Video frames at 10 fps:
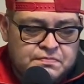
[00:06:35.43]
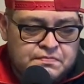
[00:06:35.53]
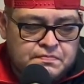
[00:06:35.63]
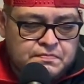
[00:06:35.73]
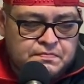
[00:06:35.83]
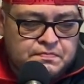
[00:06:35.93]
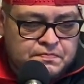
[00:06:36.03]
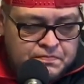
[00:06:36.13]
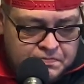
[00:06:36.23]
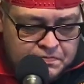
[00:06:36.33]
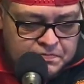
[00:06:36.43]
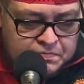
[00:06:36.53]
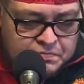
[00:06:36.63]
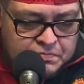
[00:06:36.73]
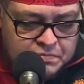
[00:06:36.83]

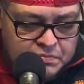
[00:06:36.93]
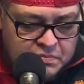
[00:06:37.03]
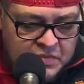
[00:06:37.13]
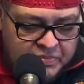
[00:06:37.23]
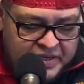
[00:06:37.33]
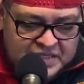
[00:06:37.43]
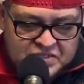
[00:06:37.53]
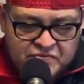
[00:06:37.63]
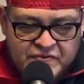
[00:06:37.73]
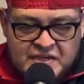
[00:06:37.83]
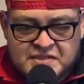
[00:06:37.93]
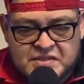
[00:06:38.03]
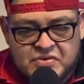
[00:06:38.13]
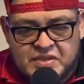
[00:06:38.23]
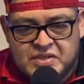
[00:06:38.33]
but yeah, still fresh,
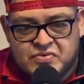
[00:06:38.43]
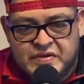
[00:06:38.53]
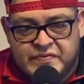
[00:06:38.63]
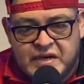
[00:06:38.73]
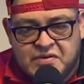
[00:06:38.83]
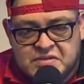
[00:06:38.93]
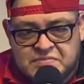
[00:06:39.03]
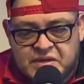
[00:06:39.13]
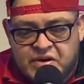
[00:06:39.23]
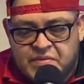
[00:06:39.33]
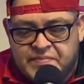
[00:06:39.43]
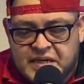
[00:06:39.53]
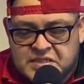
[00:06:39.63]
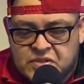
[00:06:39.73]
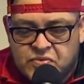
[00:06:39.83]
still within 24 hours of my grandma
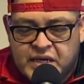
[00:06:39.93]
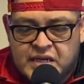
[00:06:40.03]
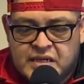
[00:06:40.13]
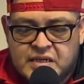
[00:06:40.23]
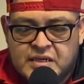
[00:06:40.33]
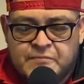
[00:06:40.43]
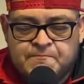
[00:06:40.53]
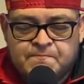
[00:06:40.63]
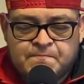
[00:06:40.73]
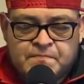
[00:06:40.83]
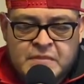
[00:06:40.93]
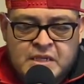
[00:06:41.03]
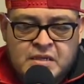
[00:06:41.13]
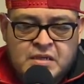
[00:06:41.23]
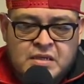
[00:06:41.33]
passing away, and
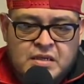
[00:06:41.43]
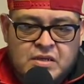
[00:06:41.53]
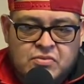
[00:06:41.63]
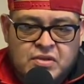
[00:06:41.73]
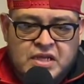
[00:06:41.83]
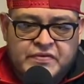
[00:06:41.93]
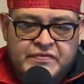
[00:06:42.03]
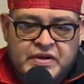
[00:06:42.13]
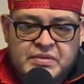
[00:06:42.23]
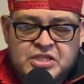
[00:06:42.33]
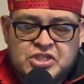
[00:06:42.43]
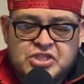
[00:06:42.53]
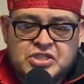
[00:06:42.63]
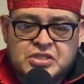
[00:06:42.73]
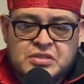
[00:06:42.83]
we'll love her very
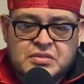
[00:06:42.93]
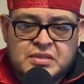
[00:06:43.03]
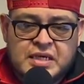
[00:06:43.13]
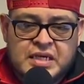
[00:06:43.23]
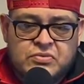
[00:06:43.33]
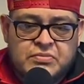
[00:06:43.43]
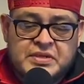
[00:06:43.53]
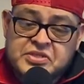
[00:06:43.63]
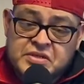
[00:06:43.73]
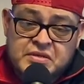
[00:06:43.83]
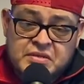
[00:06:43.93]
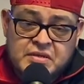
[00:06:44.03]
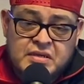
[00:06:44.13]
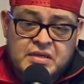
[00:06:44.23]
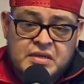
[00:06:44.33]
much, and we'll miss her,
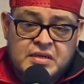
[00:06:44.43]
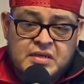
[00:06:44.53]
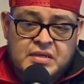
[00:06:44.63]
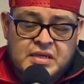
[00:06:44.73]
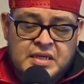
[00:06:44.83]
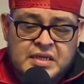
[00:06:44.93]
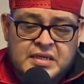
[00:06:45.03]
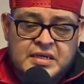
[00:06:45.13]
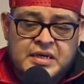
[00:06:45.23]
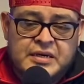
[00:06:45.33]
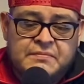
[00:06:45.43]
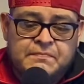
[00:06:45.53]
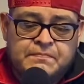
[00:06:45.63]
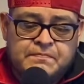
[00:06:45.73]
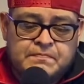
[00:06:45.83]
and
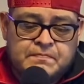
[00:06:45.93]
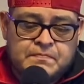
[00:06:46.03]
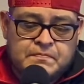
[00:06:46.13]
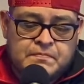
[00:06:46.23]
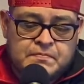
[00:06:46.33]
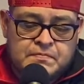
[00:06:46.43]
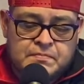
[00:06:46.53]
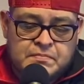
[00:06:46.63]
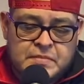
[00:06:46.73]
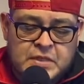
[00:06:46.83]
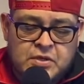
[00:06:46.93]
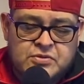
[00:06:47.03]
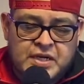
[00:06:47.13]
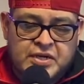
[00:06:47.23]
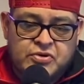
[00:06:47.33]
we'll
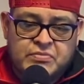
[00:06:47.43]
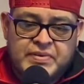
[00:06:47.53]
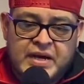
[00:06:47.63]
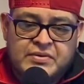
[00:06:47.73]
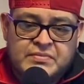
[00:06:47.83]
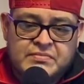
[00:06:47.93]
try to do her proud.